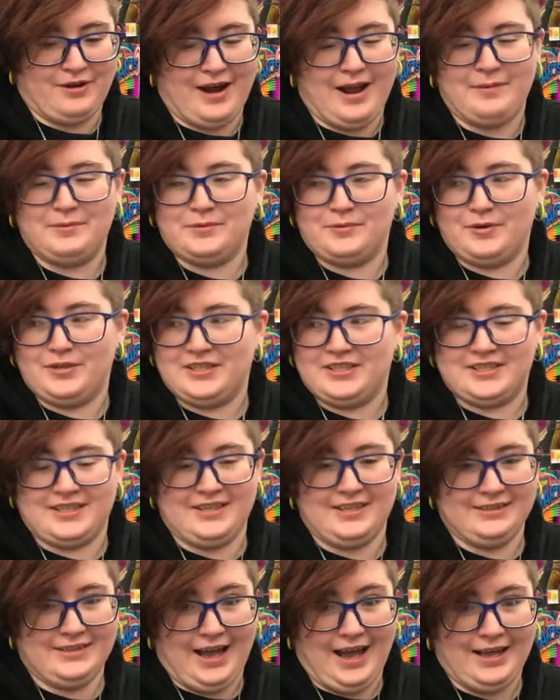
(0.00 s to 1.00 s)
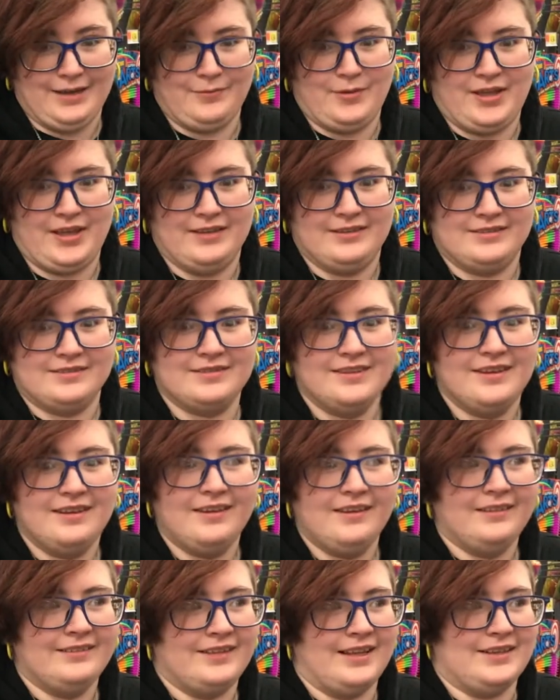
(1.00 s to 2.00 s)
Krabs, we're just gonna die because
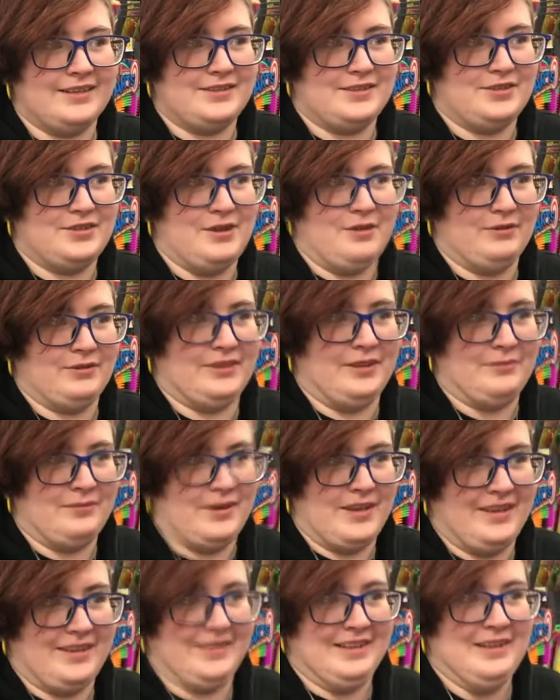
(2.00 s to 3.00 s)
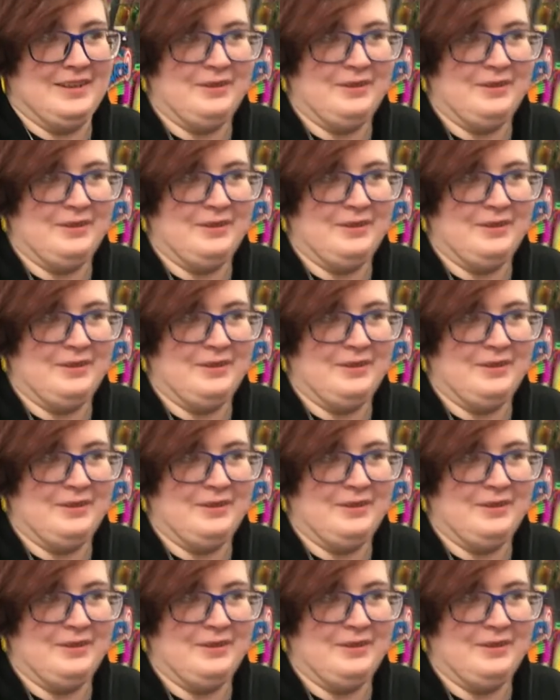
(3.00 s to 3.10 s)
that is a joke that we